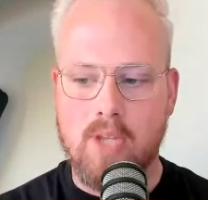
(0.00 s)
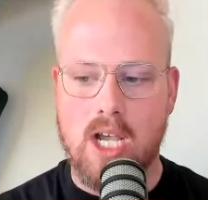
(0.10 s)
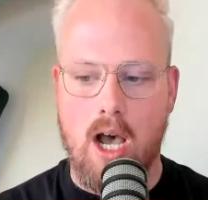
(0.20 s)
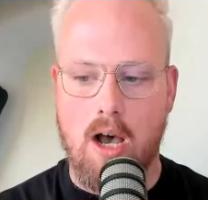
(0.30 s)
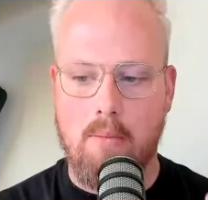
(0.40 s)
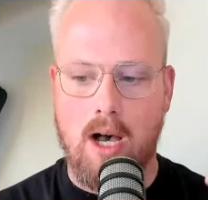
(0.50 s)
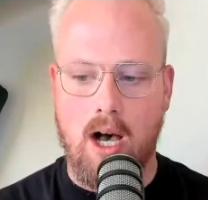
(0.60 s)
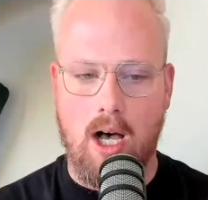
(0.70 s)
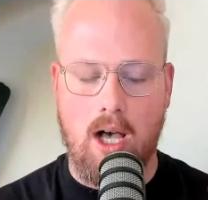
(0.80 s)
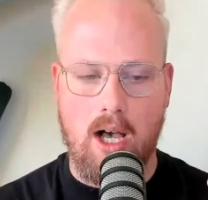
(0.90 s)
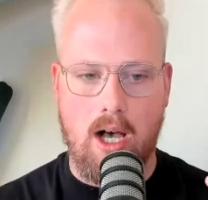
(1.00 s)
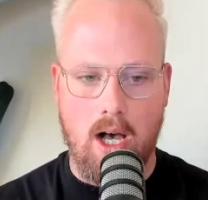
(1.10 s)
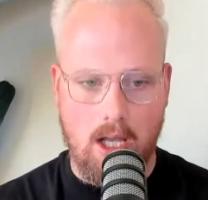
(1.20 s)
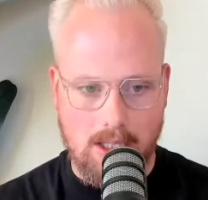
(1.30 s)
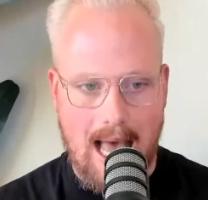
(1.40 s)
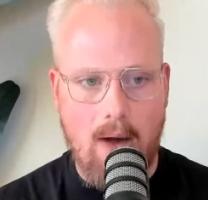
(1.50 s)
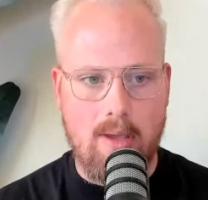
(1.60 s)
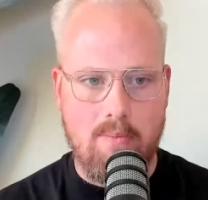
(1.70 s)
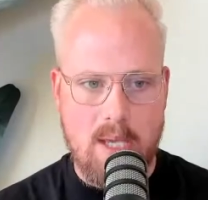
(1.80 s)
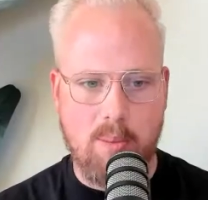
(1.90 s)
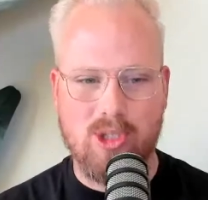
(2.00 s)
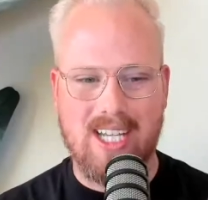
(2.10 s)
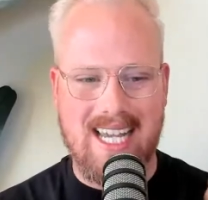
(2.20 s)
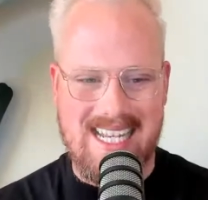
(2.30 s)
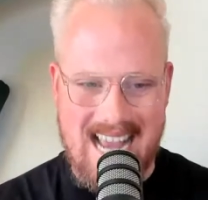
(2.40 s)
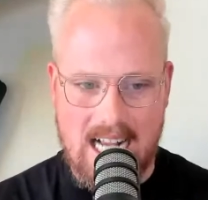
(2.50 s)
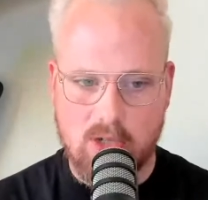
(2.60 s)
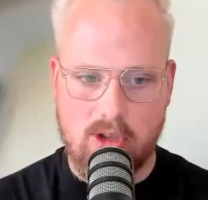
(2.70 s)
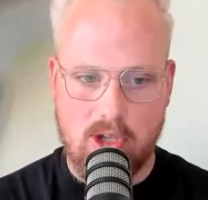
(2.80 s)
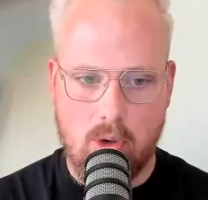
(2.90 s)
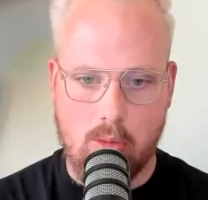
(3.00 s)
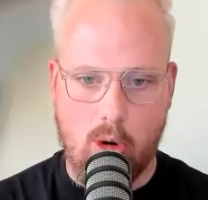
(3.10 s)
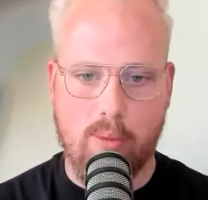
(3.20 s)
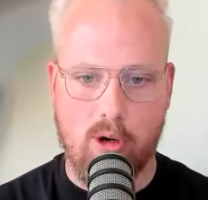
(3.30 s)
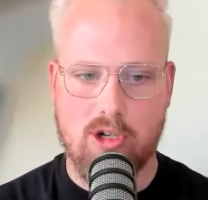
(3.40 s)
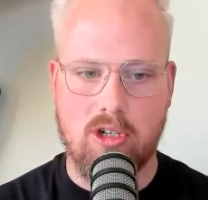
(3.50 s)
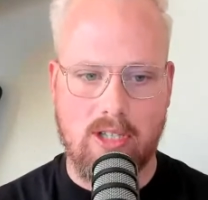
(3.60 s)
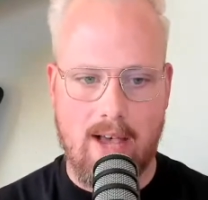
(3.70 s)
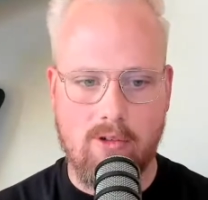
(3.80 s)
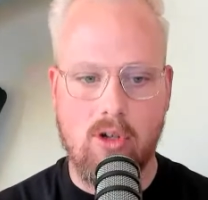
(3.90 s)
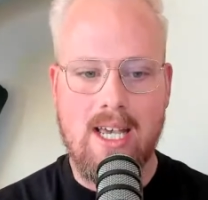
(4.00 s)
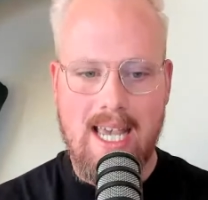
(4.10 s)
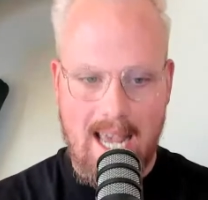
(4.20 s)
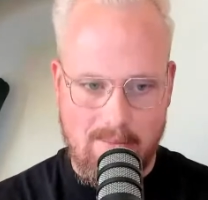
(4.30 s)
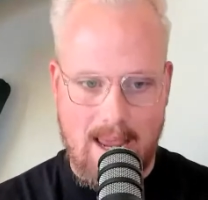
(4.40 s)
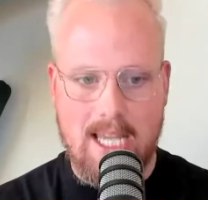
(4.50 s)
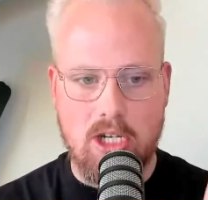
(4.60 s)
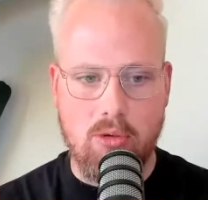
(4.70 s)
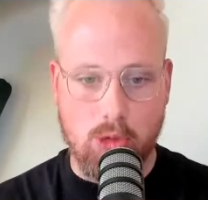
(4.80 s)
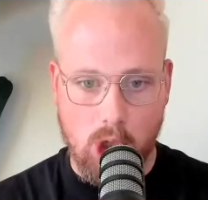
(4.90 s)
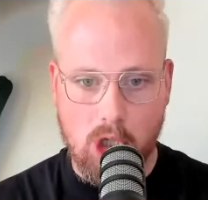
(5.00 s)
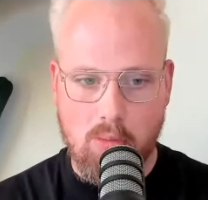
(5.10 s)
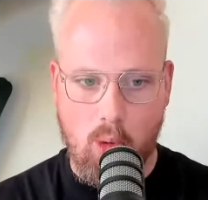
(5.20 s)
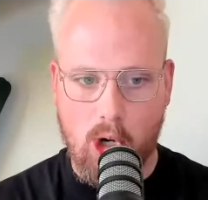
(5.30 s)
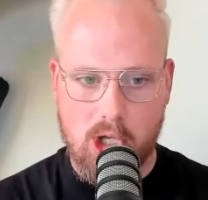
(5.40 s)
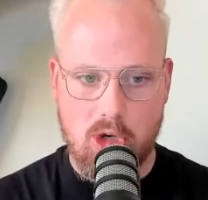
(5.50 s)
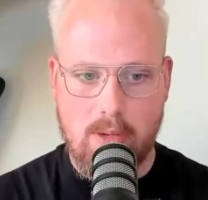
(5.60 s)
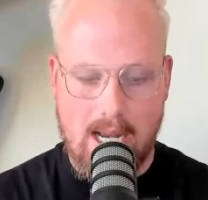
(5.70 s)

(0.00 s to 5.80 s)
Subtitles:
allowing people to connect with you on a more personal level and making you look more human,